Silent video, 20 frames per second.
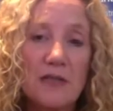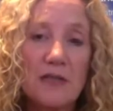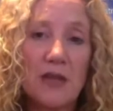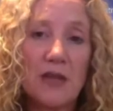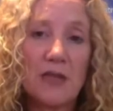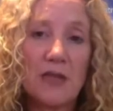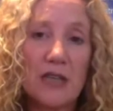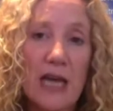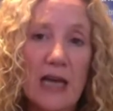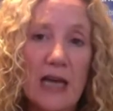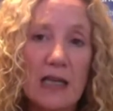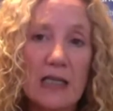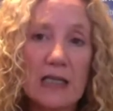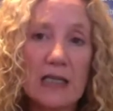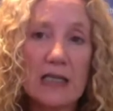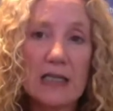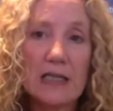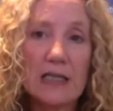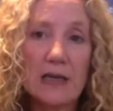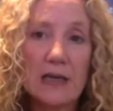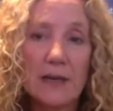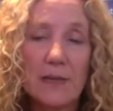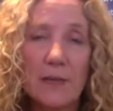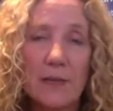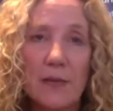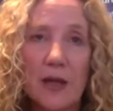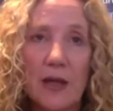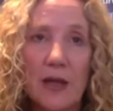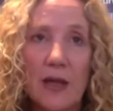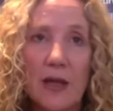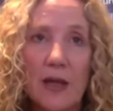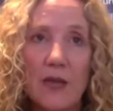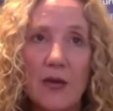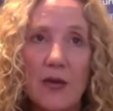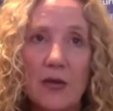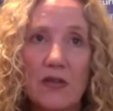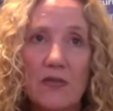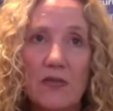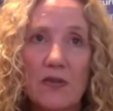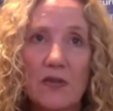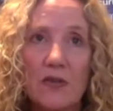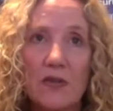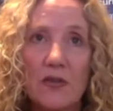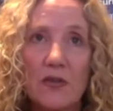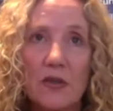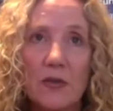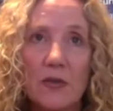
of an analyst um, and, and those of us who are,